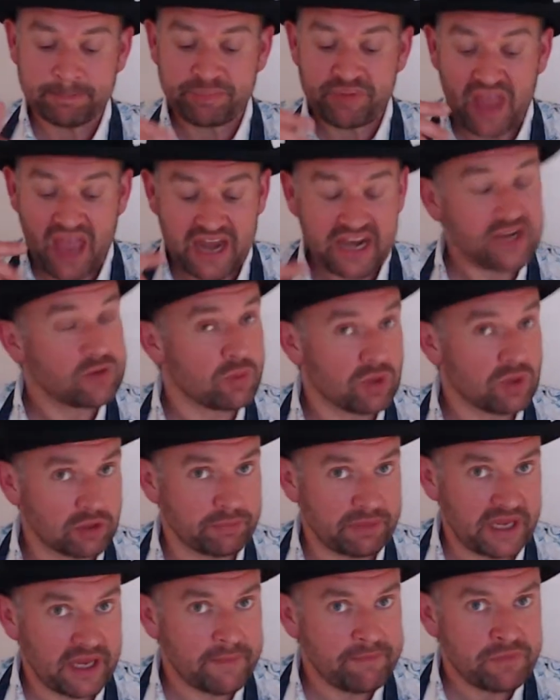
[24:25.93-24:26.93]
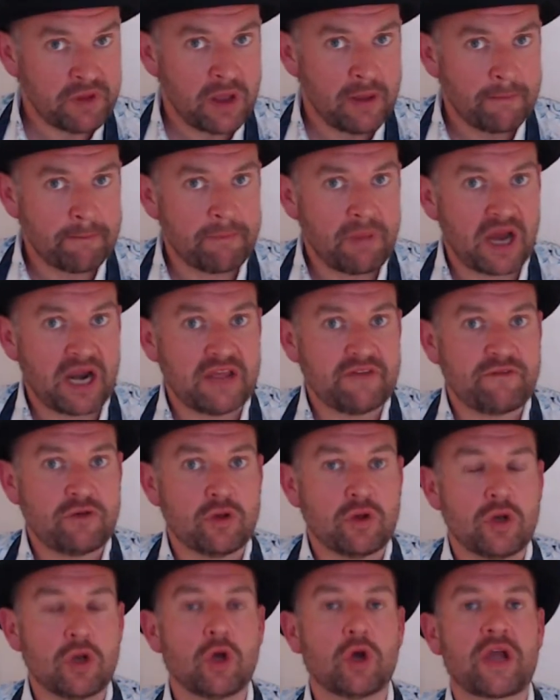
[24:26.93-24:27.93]
and it will be. But if
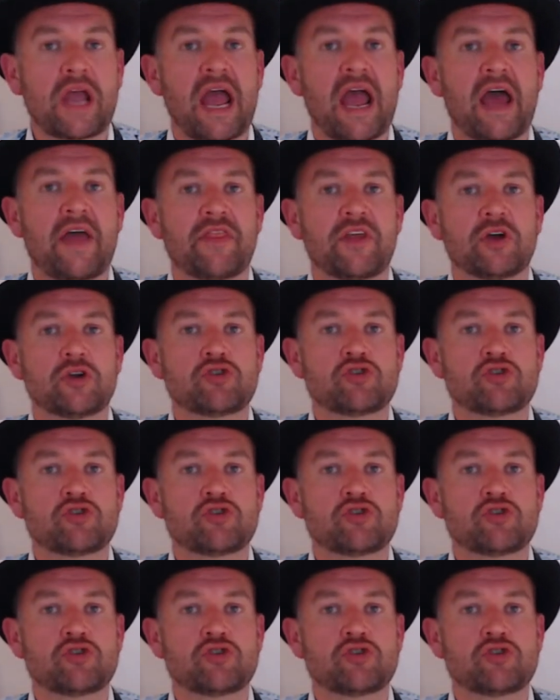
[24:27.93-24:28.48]
you look at the